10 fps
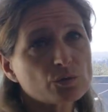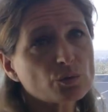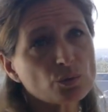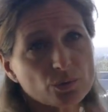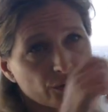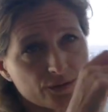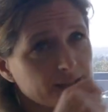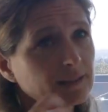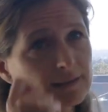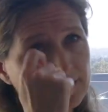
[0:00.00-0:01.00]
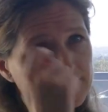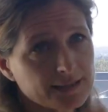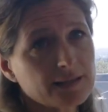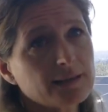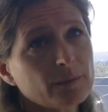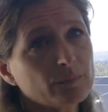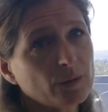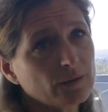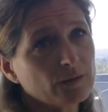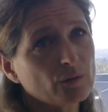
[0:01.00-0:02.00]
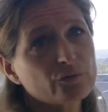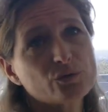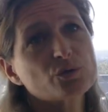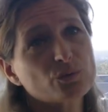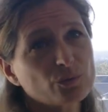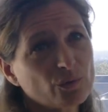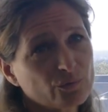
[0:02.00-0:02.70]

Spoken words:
draw on the skin and send them a photo